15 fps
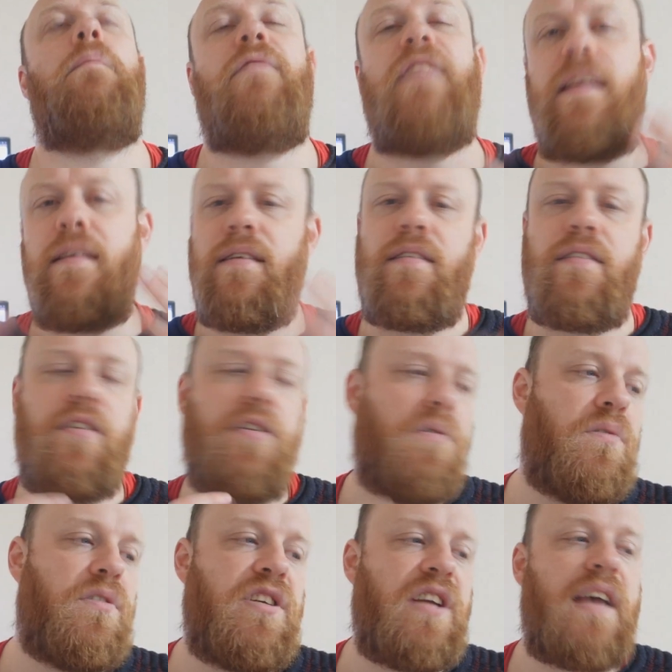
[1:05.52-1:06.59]
This is
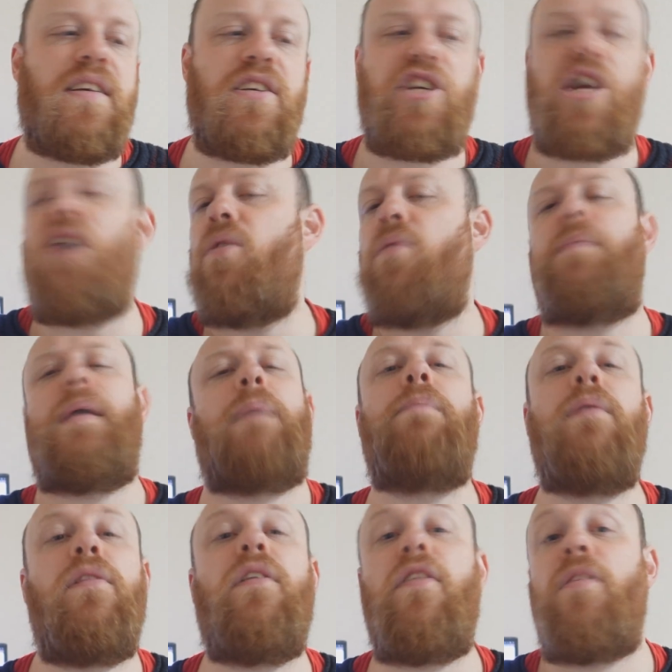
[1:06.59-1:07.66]
to show
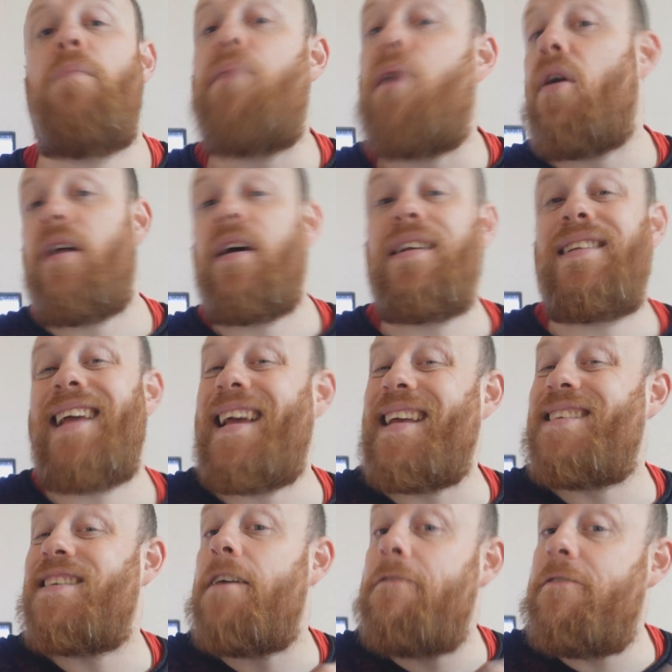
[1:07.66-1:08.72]
people that the product
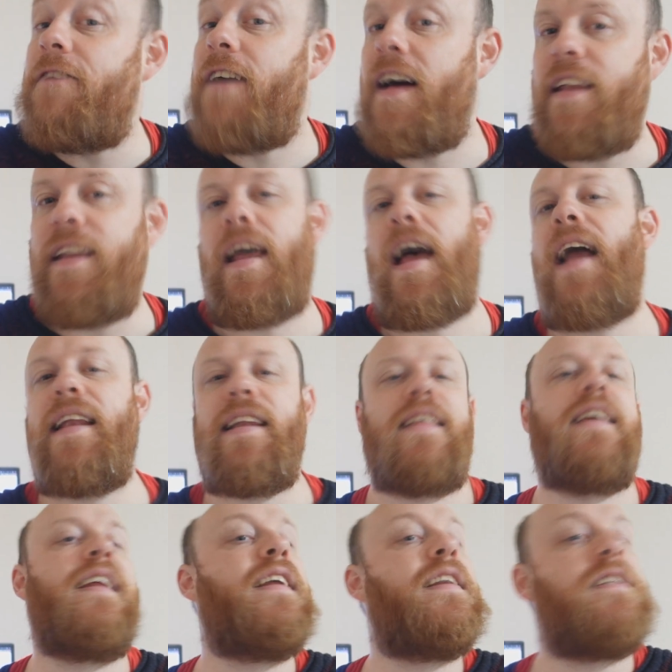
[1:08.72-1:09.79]
is fun and
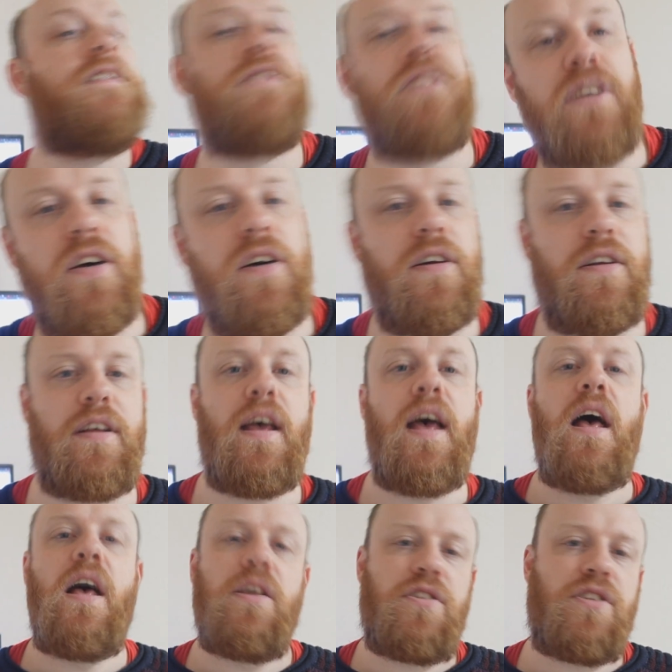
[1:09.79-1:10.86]
that it is good.
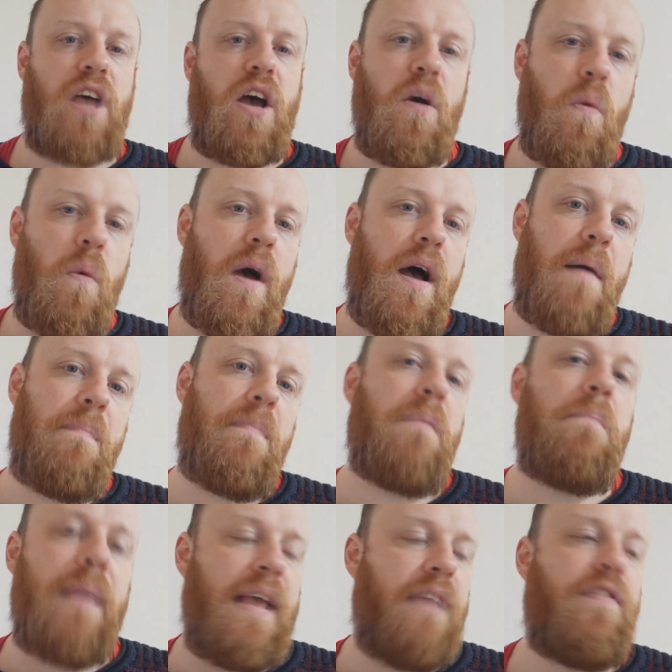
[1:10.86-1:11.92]
So
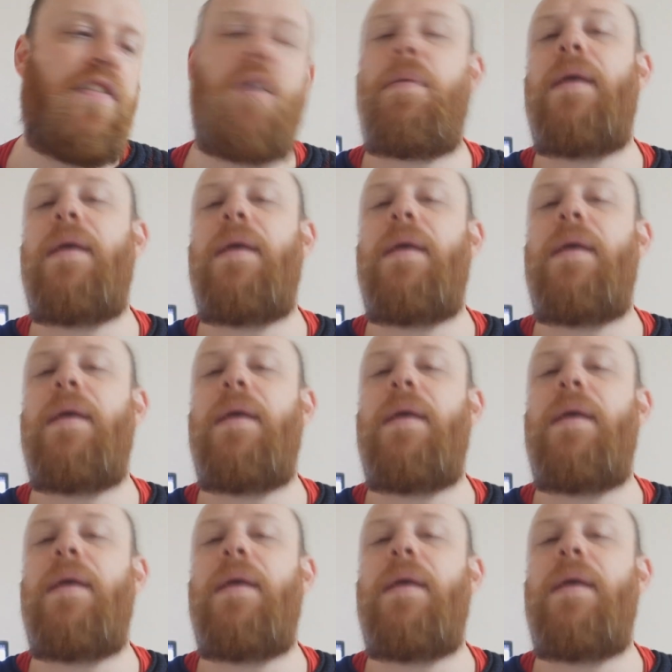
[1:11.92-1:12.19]
even though